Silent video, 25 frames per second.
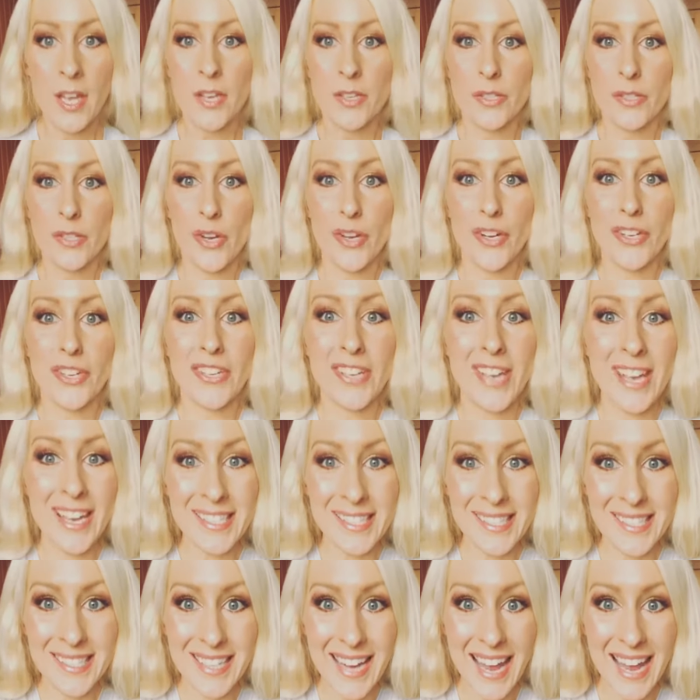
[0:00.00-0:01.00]
So,
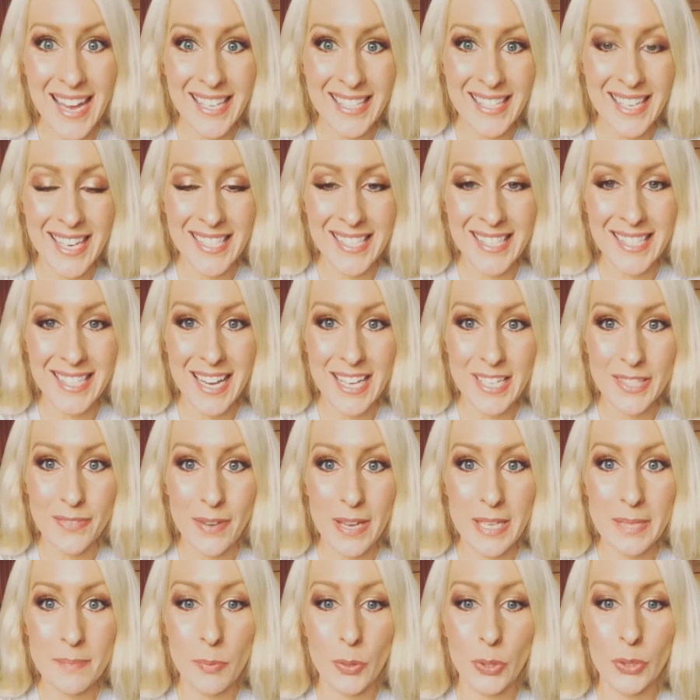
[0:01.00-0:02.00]
yesterday in yesterday's
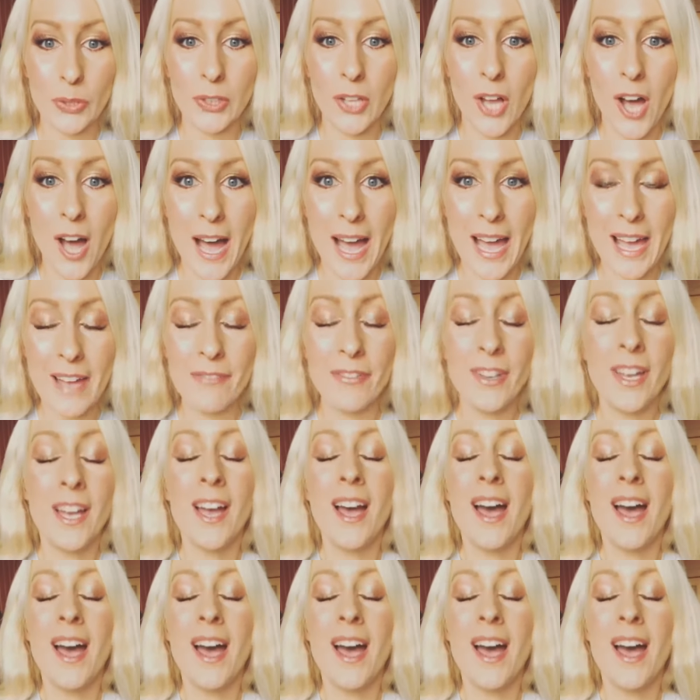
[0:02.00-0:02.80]
Facebook Live,